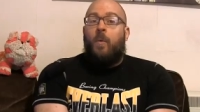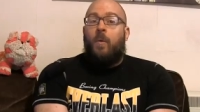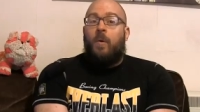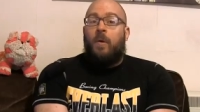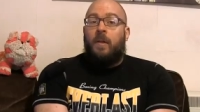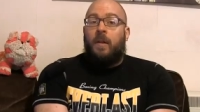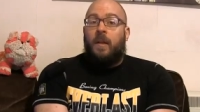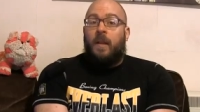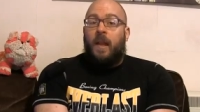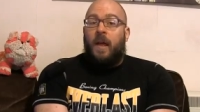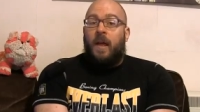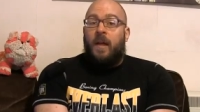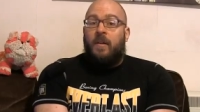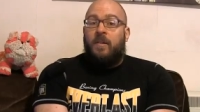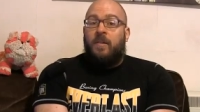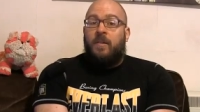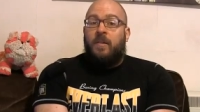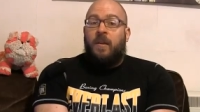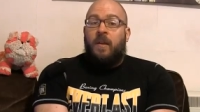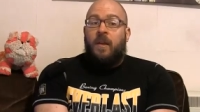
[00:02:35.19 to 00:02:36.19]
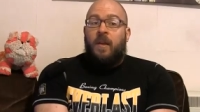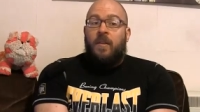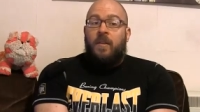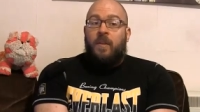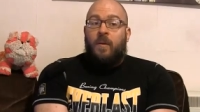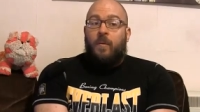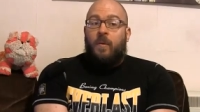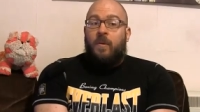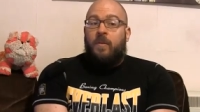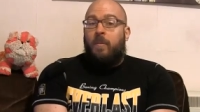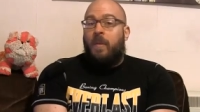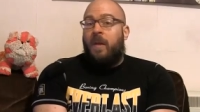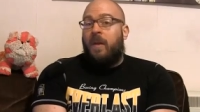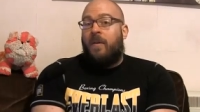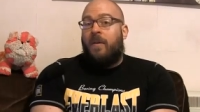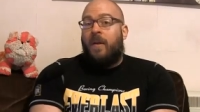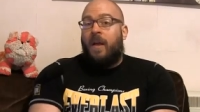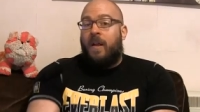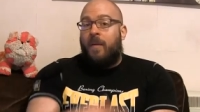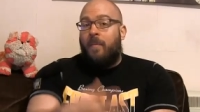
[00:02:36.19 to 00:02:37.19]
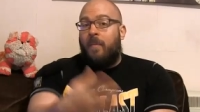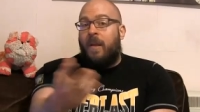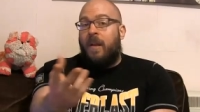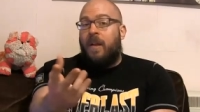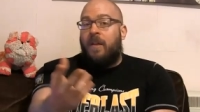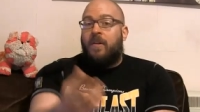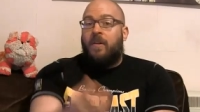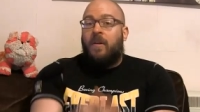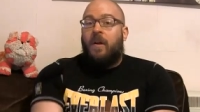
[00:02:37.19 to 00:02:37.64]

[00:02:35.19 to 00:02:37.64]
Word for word: were less than what's being recommended